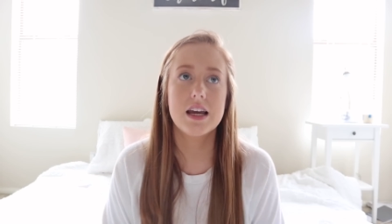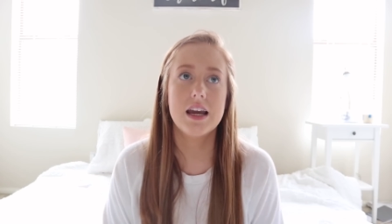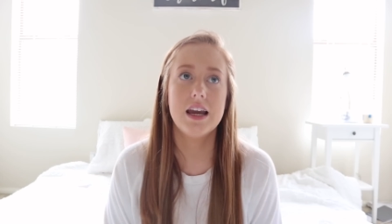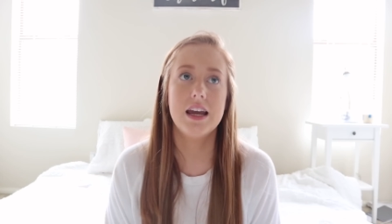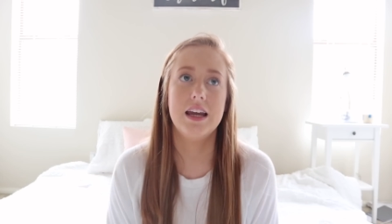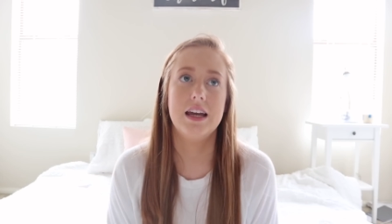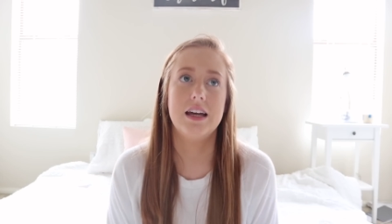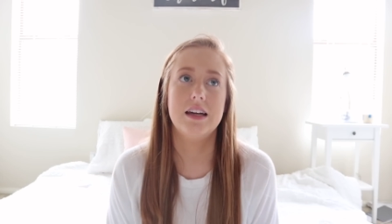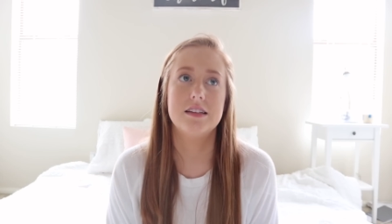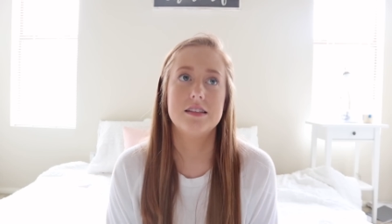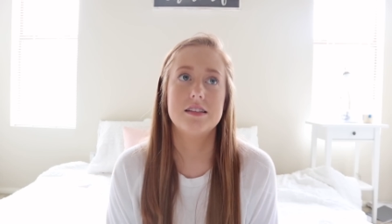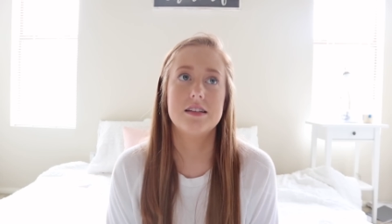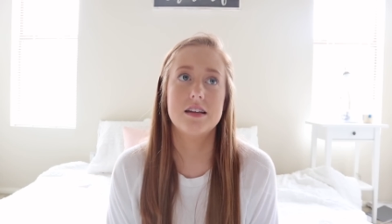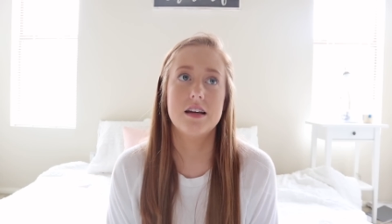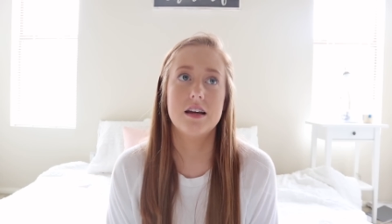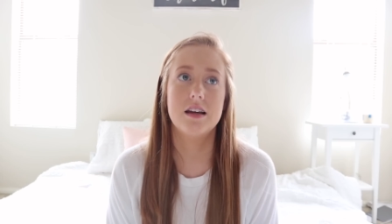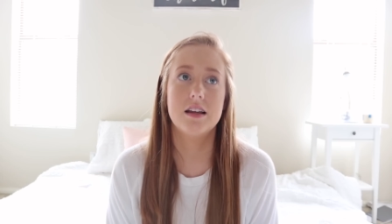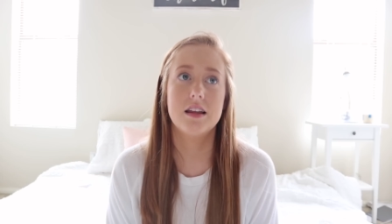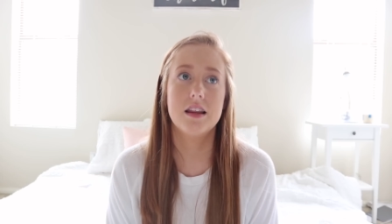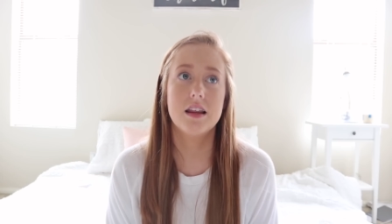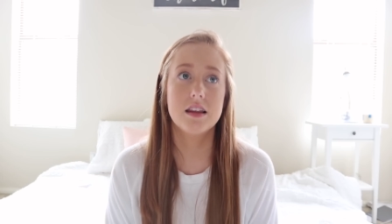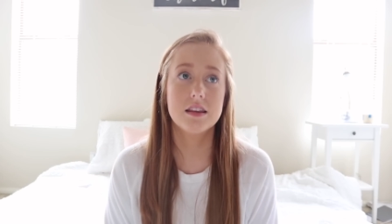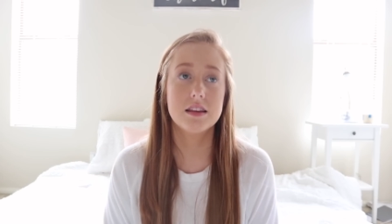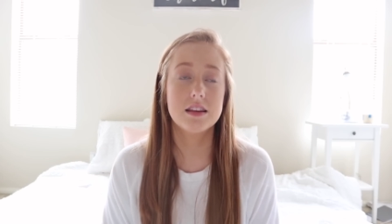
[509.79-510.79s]
And
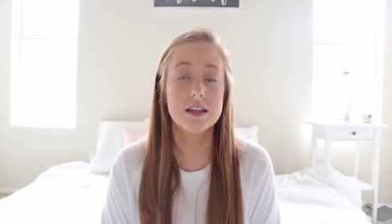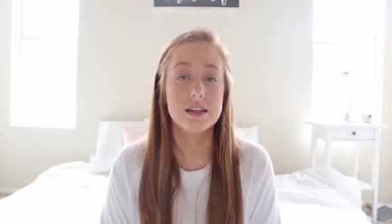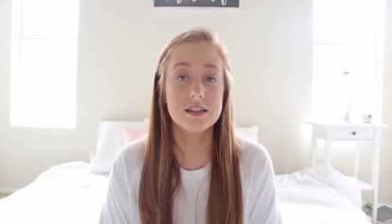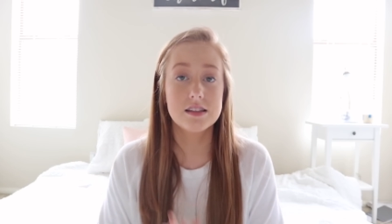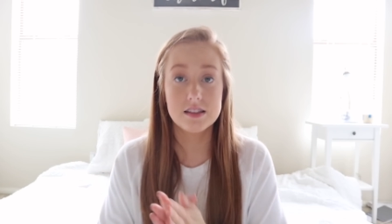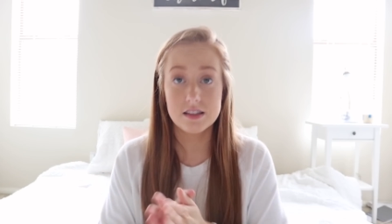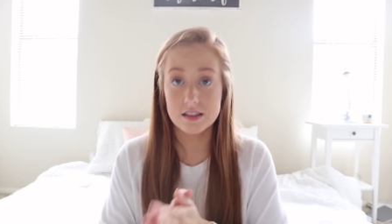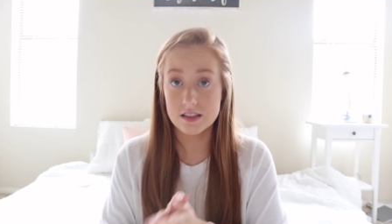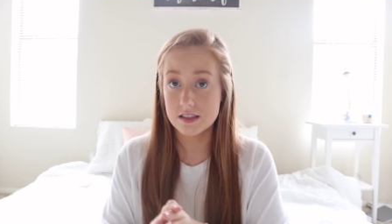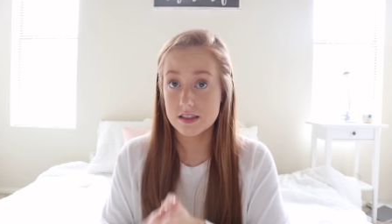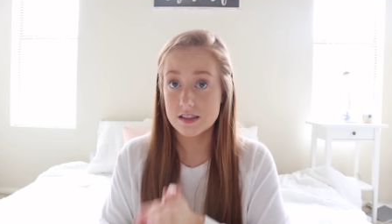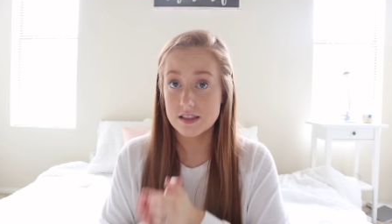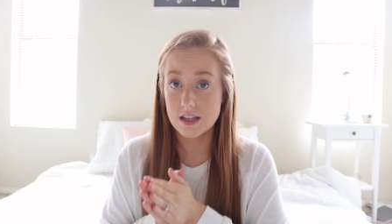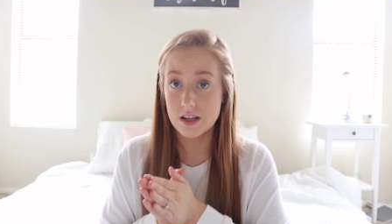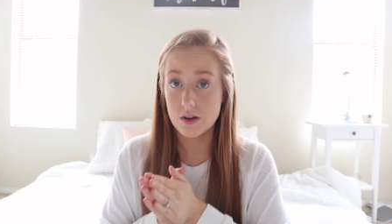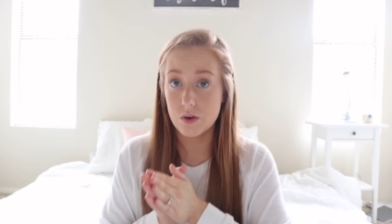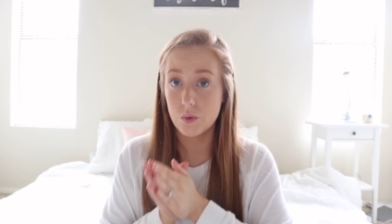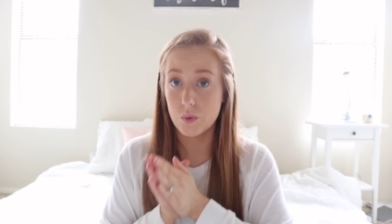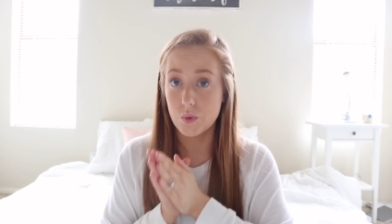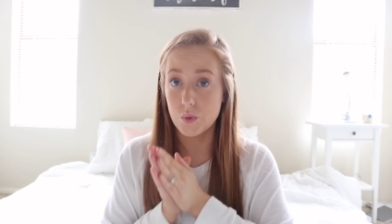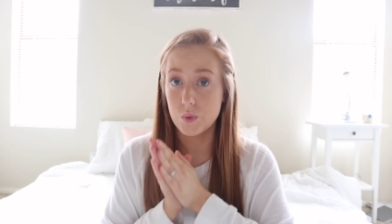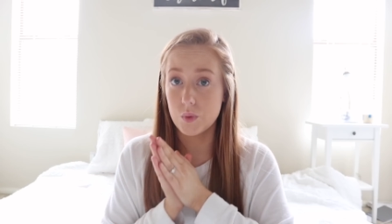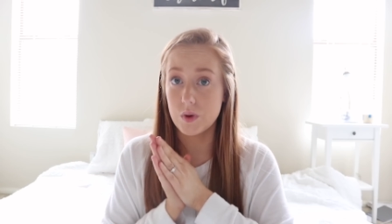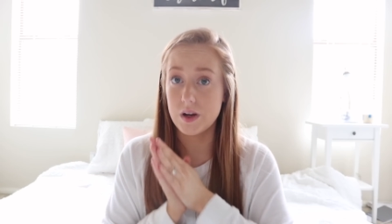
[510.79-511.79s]
this is
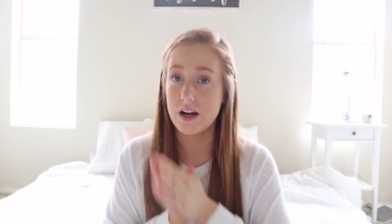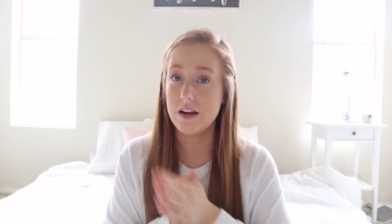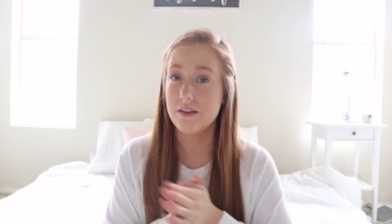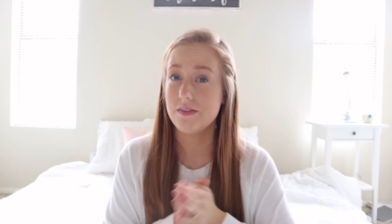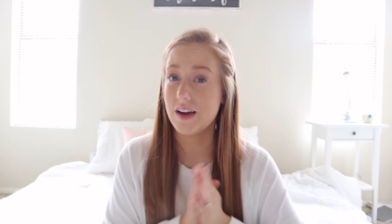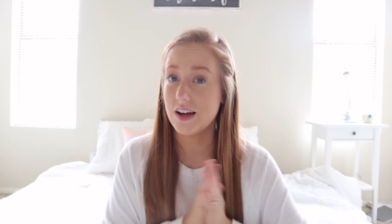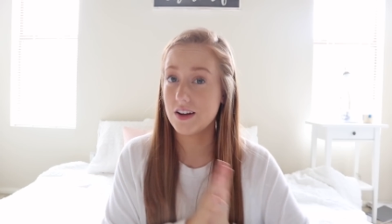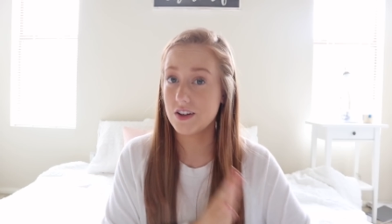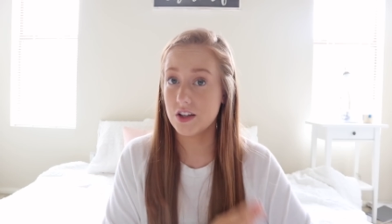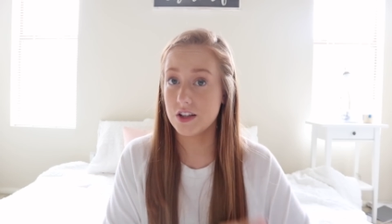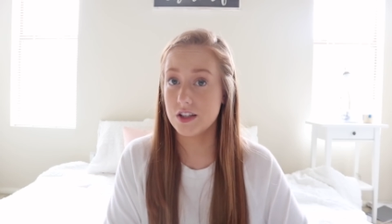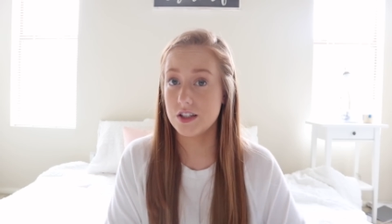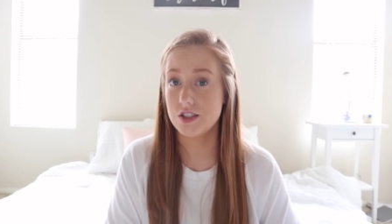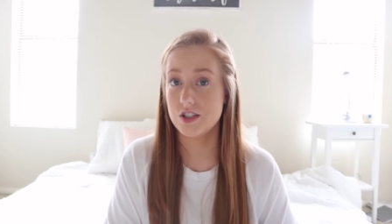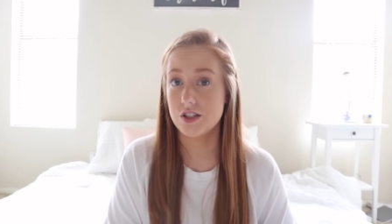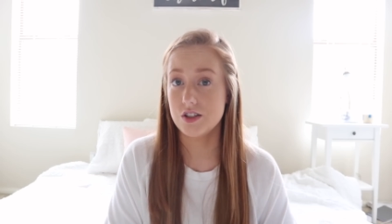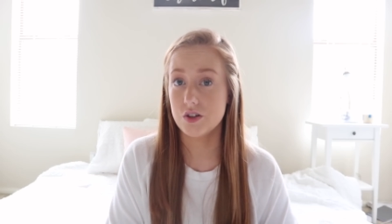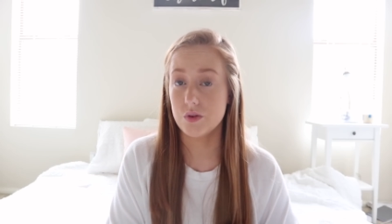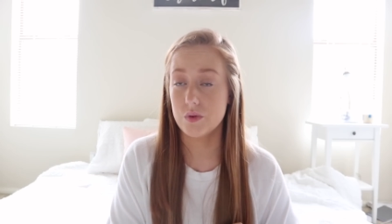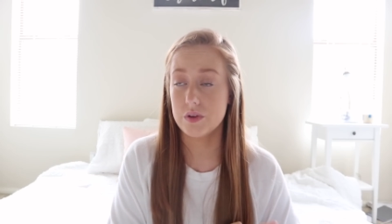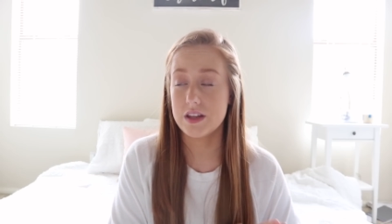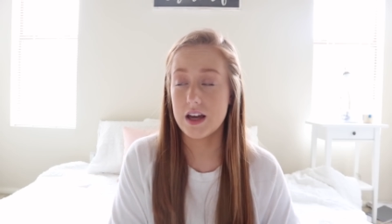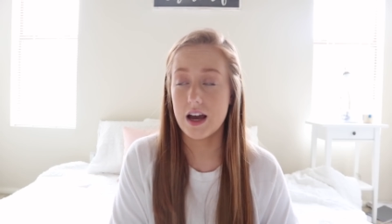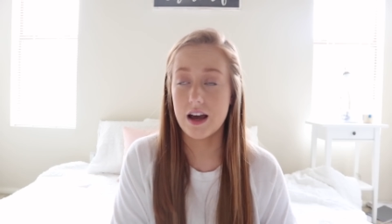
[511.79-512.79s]
when I found out the
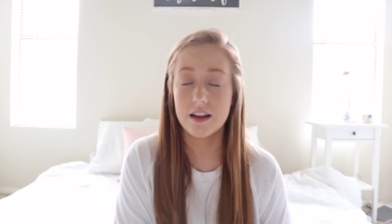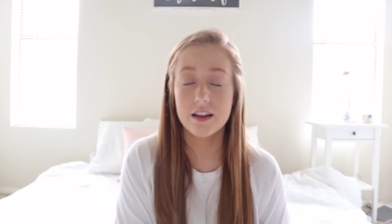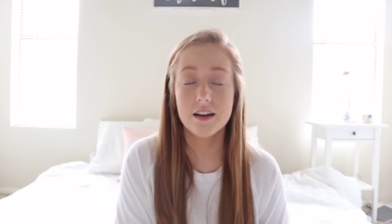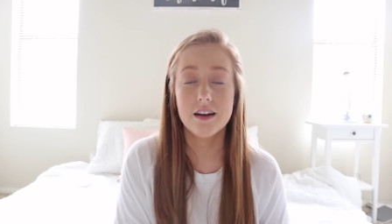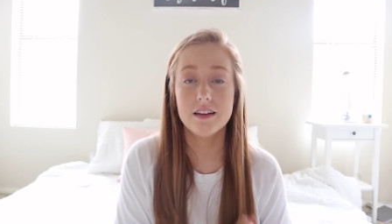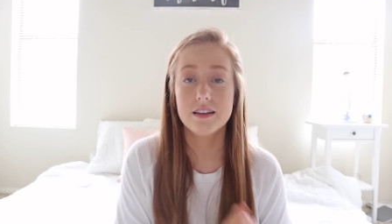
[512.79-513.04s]
gender with Ella,